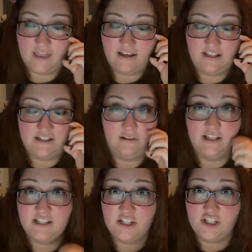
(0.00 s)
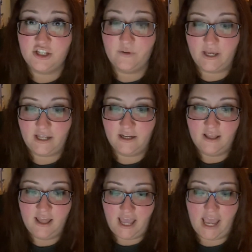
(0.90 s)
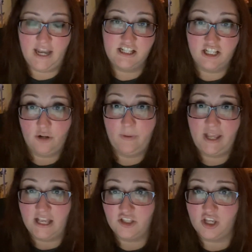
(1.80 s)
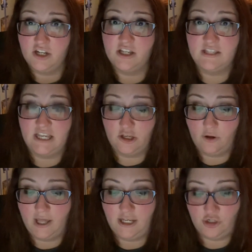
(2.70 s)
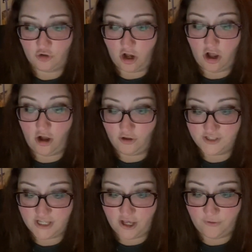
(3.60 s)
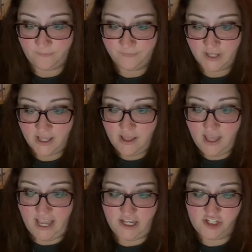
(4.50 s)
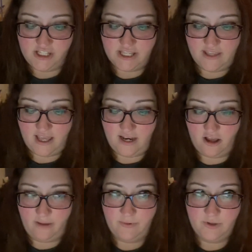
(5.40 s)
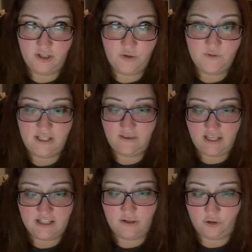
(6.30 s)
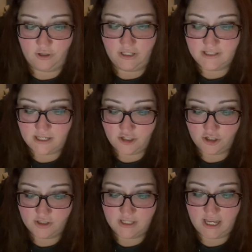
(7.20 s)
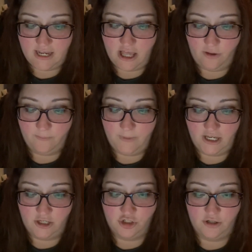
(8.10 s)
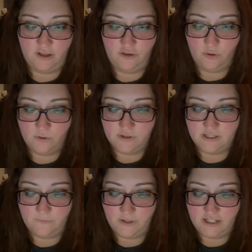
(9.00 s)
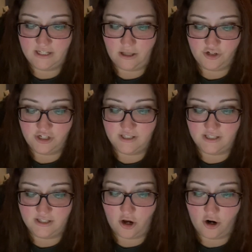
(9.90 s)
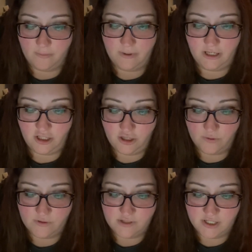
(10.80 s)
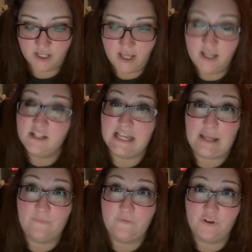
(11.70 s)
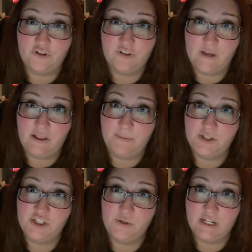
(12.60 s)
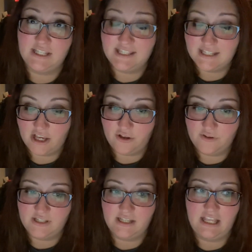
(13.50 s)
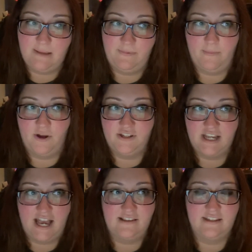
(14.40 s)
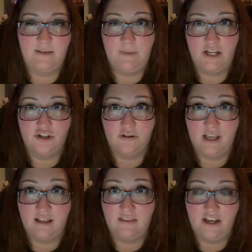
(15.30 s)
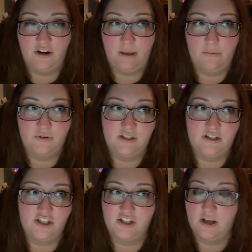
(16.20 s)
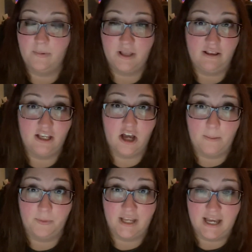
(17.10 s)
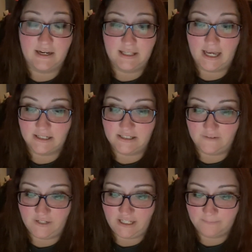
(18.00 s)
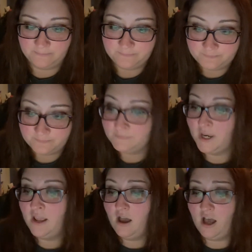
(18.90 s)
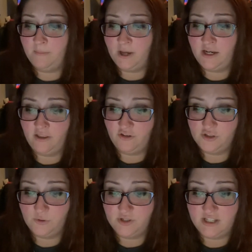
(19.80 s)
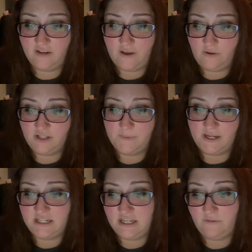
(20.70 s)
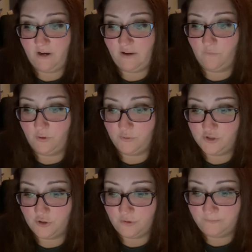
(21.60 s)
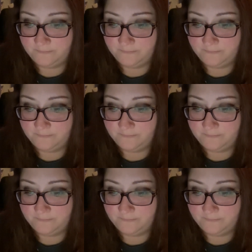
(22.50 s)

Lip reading: need to listen to it, and it's a little bit hands-on because they can go ahead and draw also. And she said that using these in learning centers can help making sure that those different intelligences are being used to help further develop the students' skills and keep them on task and make sure that they are able to just completely comprehend the activity. Another source that I found is by D. Ray Rutzel.